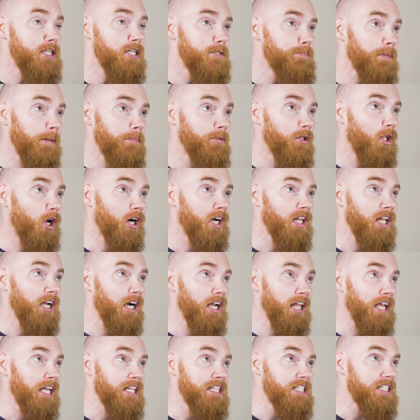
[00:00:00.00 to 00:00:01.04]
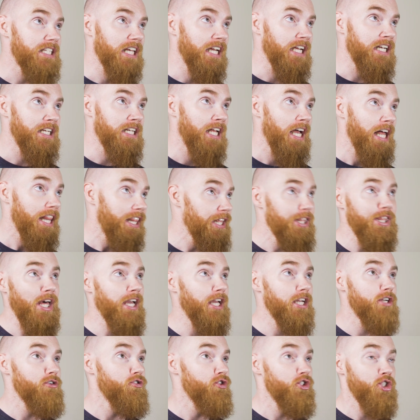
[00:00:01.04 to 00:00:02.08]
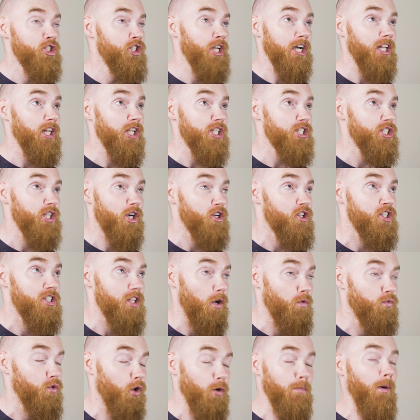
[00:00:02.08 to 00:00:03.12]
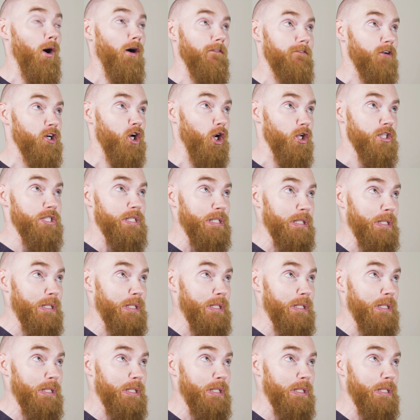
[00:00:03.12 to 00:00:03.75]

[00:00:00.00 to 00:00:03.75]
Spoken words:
These people are clearly insane. They think Nicola Sturgeon's a robot, for God's